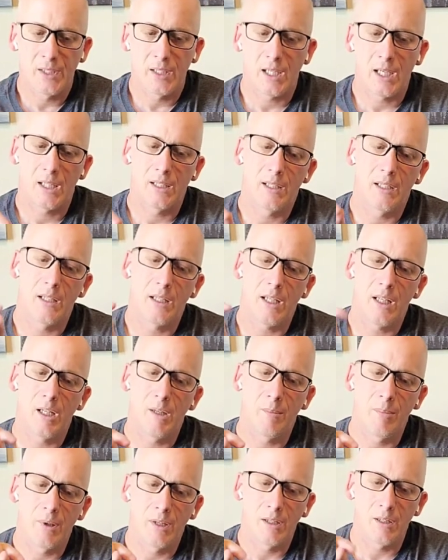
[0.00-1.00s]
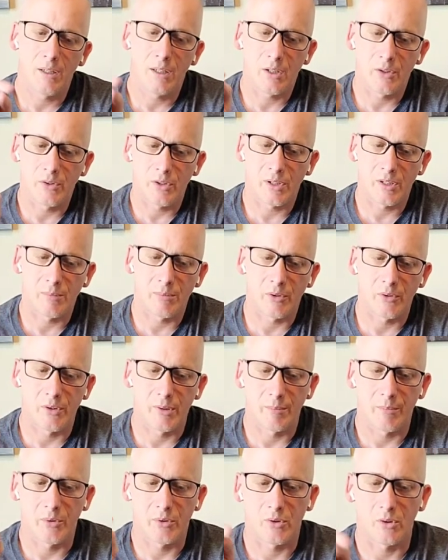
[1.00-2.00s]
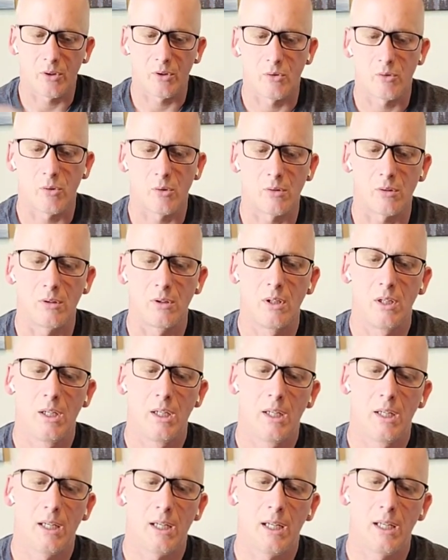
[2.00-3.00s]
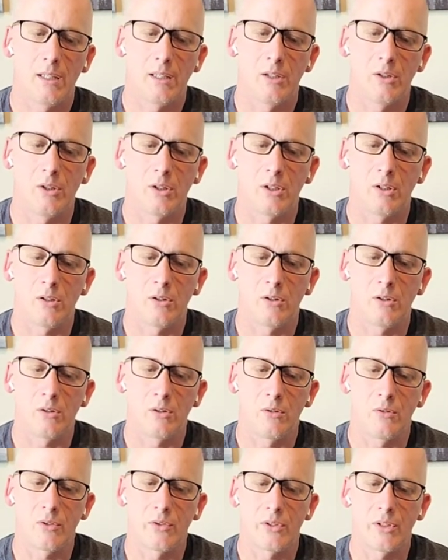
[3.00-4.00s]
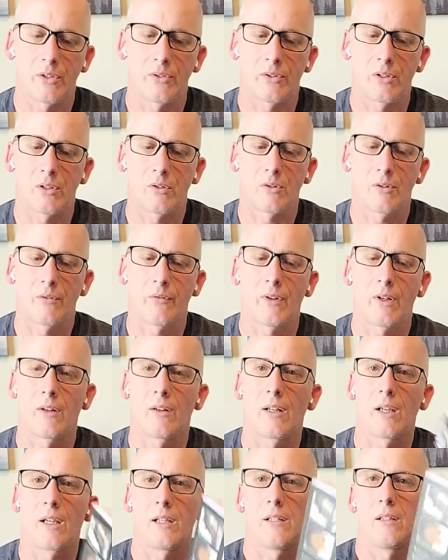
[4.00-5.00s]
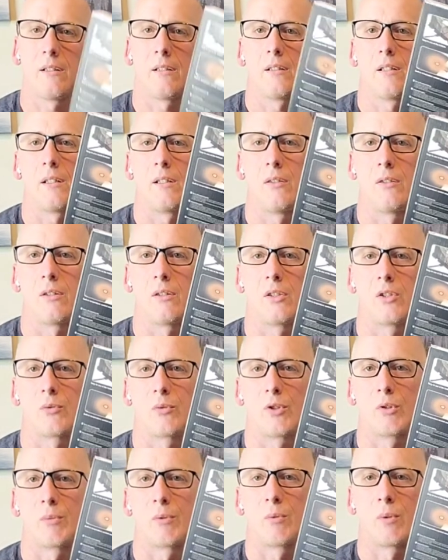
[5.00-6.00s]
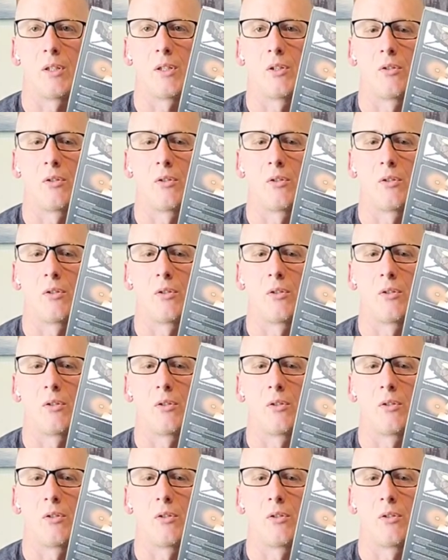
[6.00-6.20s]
and then an independent adjustable temperature controller. And then you can do Celsius or Fahrenheit and you can switch between the